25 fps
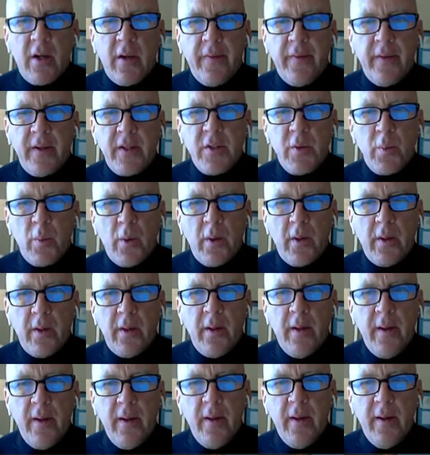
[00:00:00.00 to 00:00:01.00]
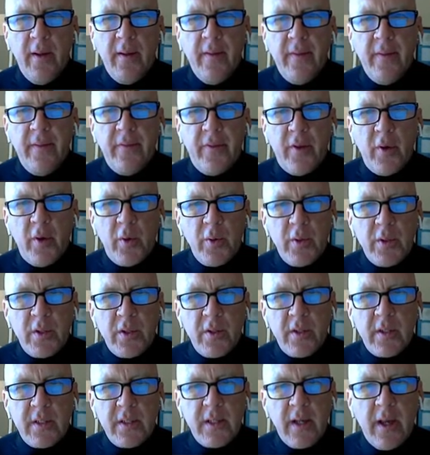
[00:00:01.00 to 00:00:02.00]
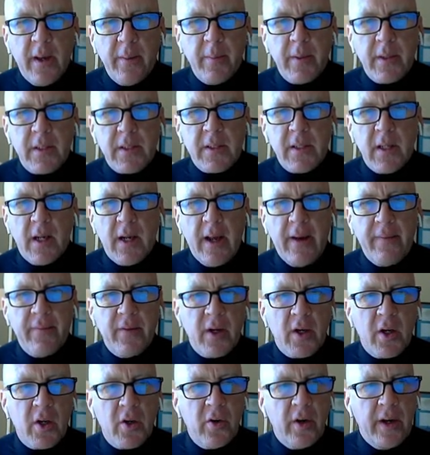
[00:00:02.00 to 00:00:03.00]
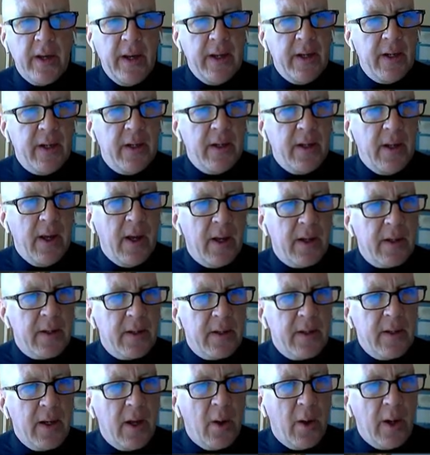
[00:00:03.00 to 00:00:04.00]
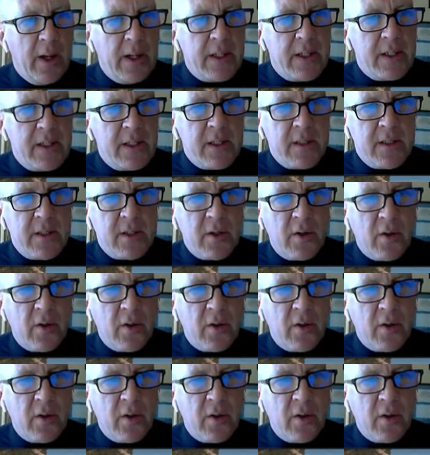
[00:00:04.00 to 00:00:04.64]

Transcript: on this one. Those are assignments that I haven't created yet. Now, I just